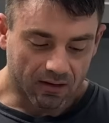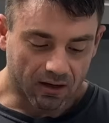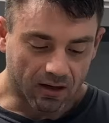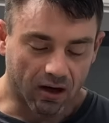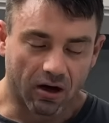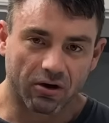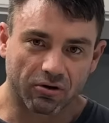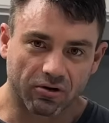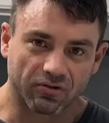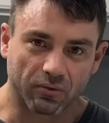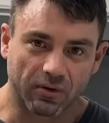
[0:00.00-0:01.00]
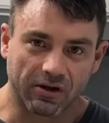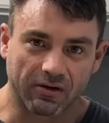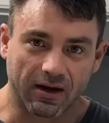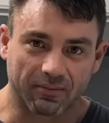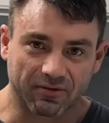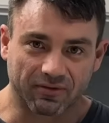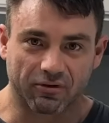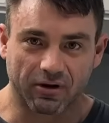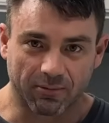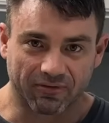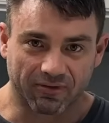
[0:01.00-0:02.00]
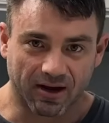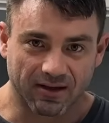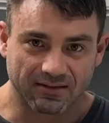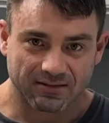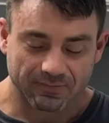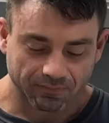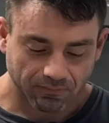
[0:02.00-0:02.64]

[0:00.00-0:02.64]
120 grams of cream of rice,